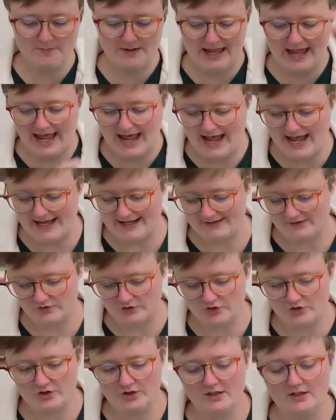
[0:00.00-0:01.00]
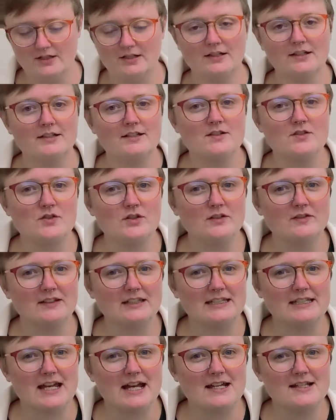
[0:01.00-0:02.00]
badge? Do you have a
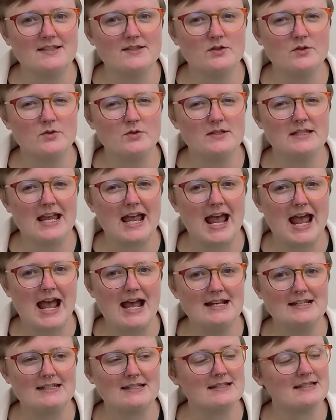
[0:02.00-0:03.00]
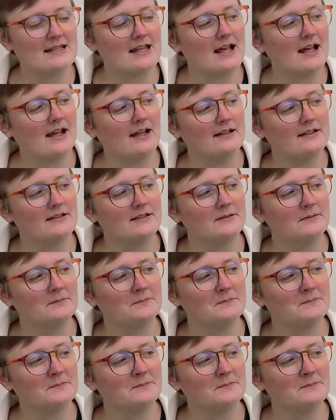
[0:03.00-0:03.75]
guess whose hat is that?